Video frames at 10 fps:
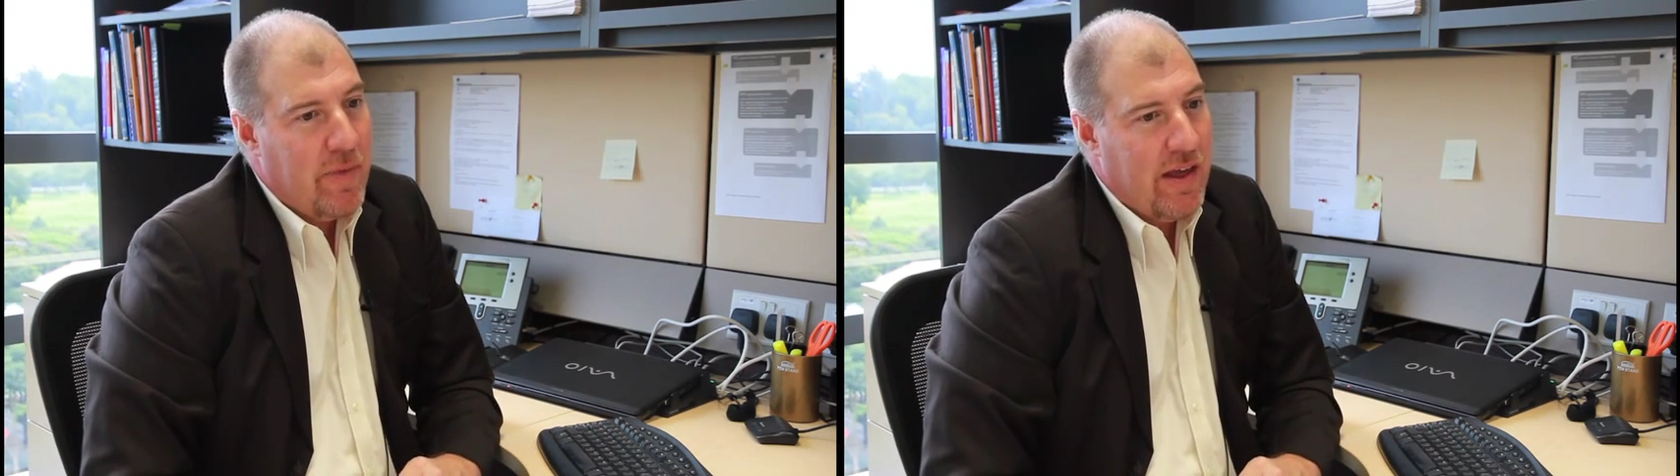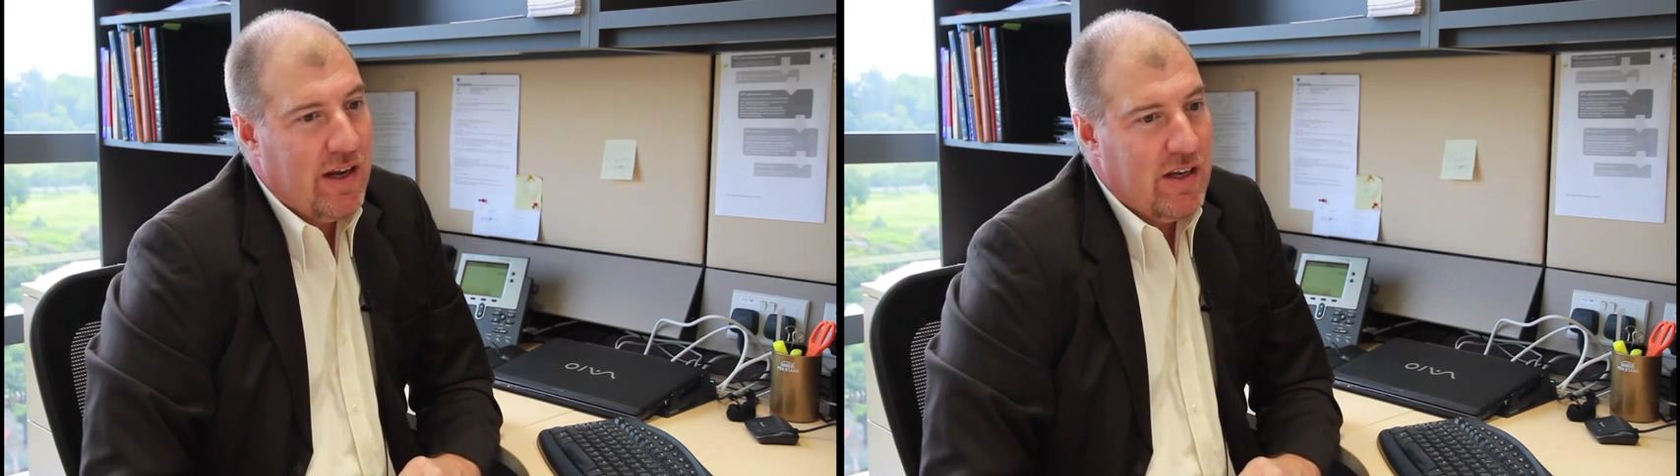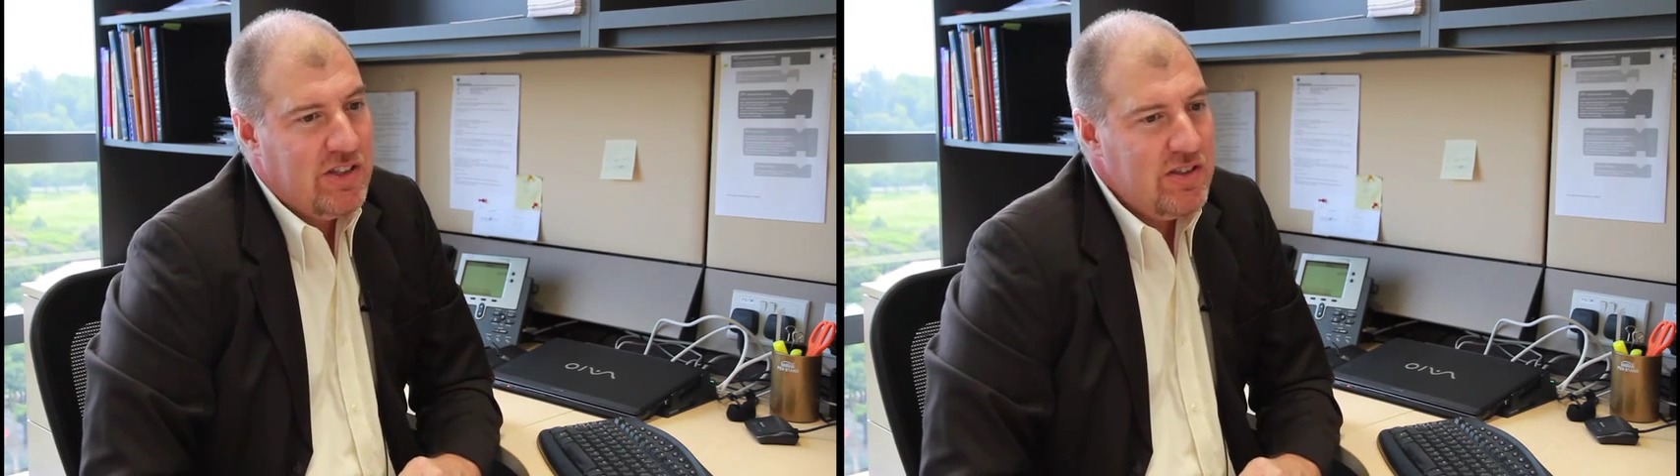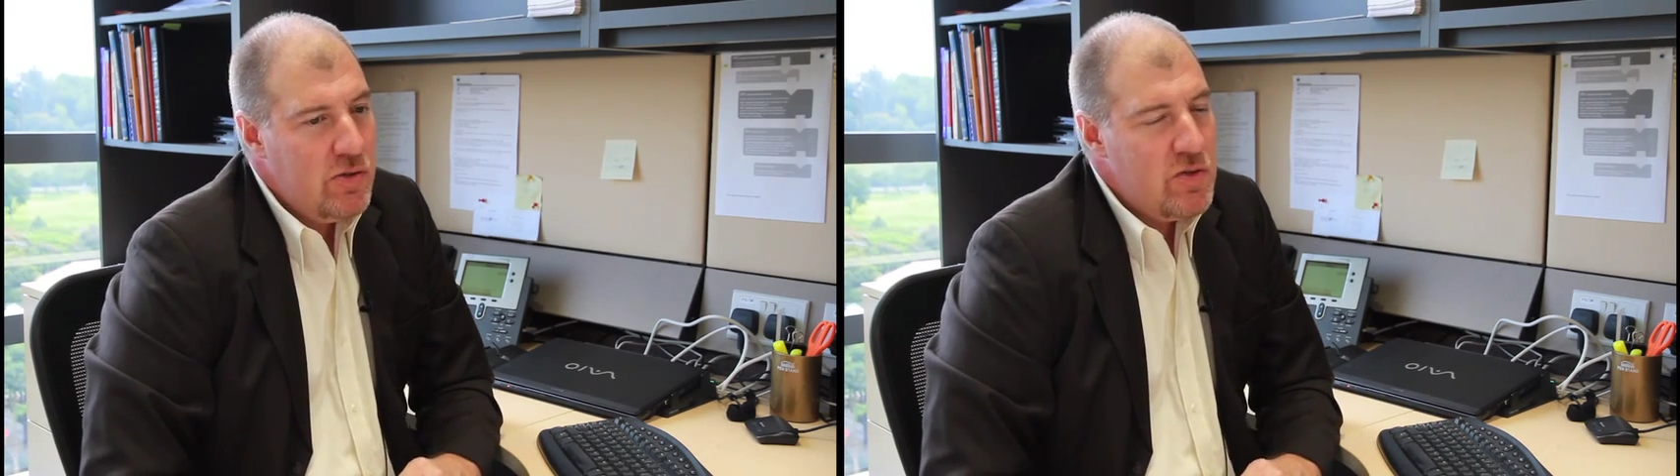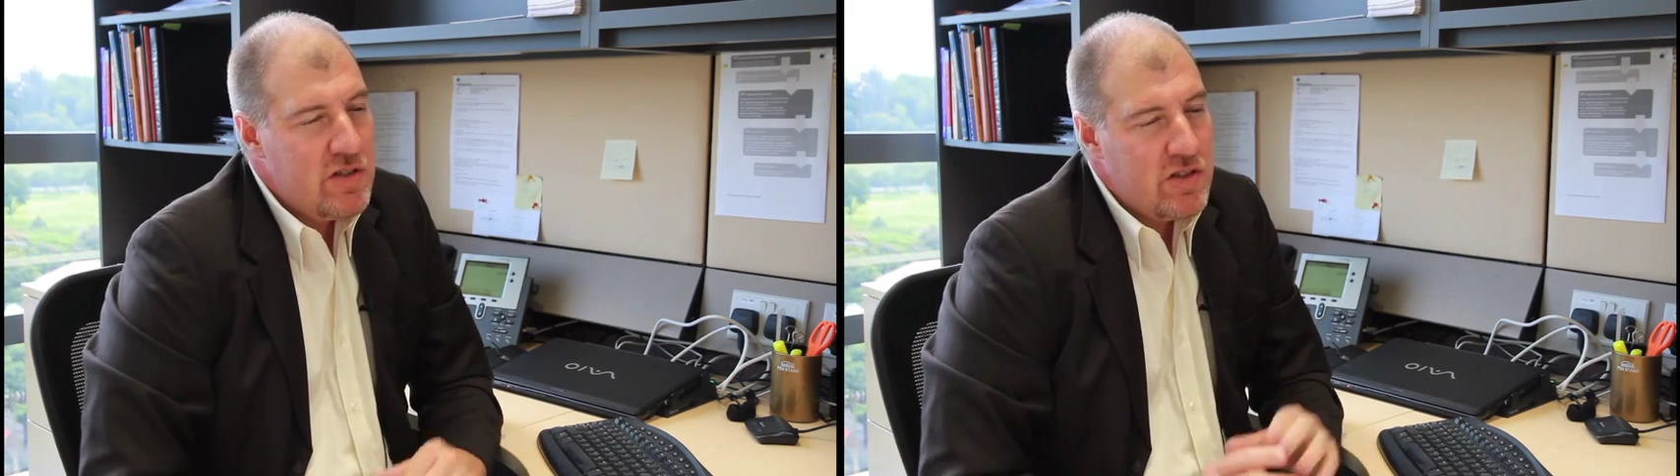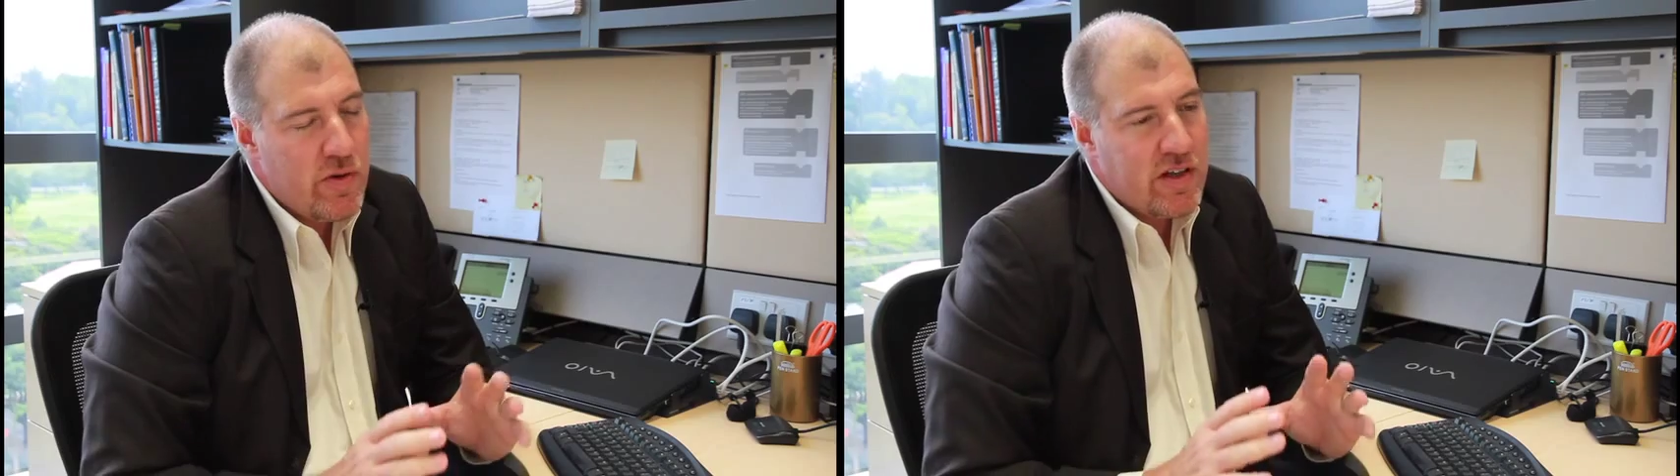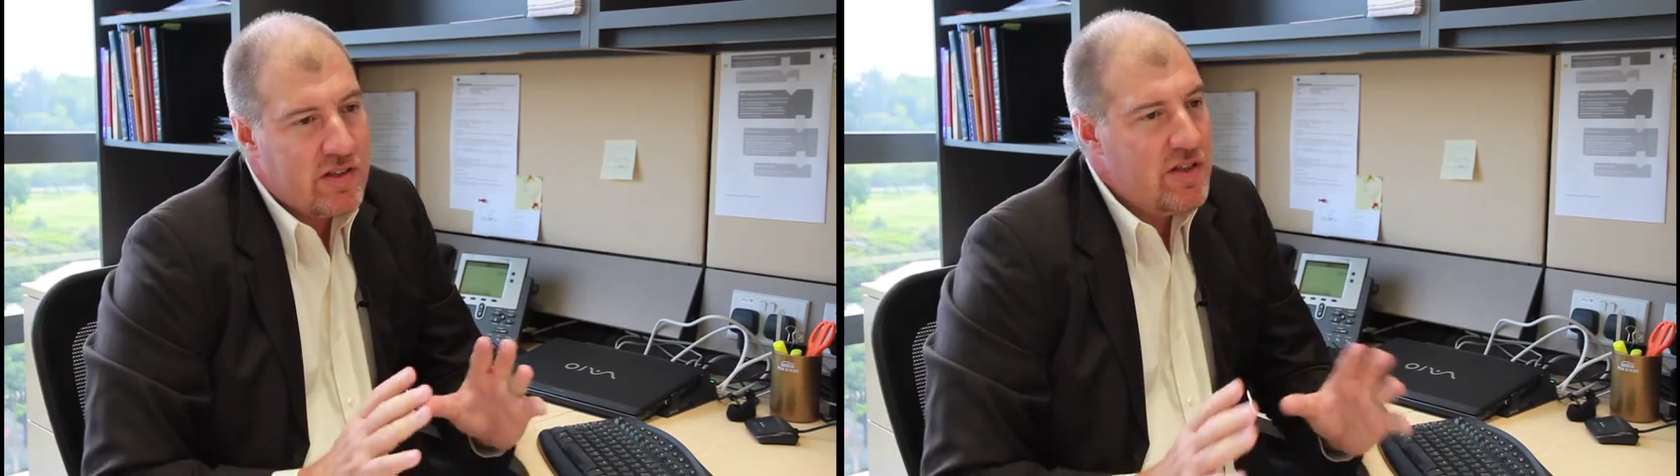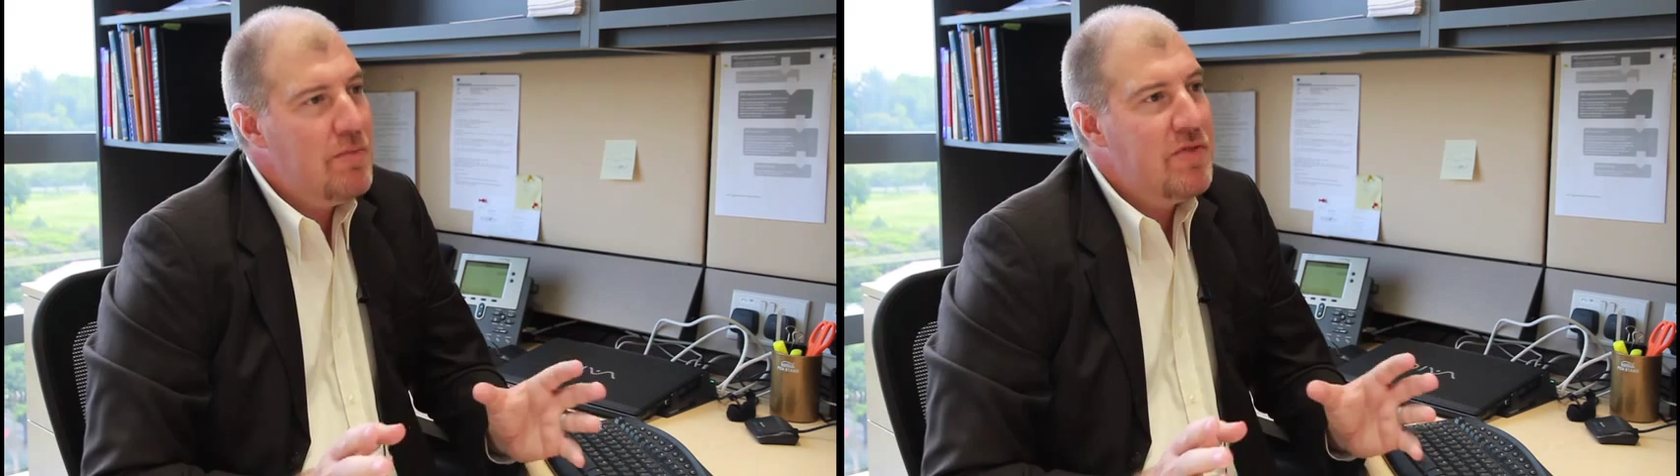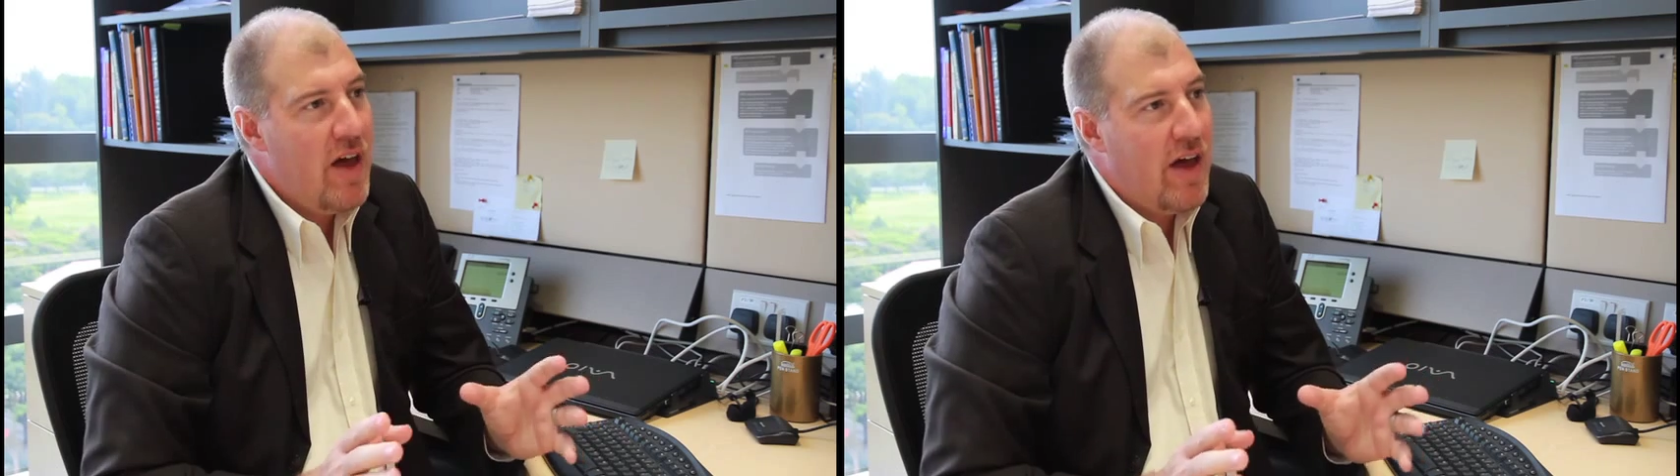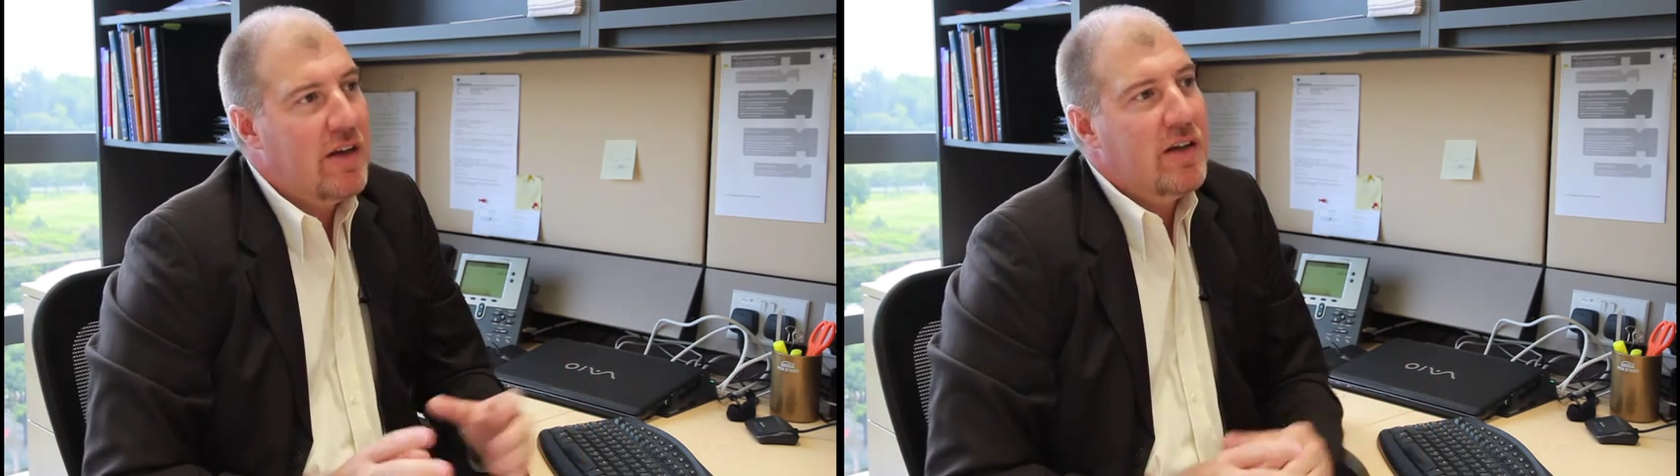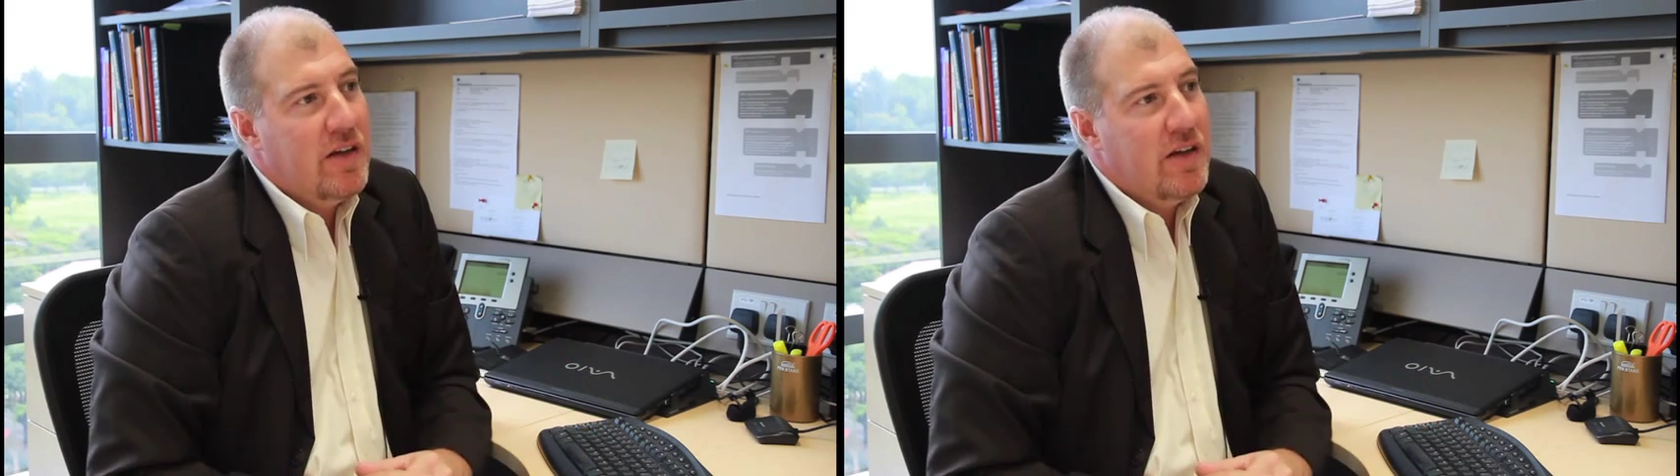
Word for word: and just using doing a subset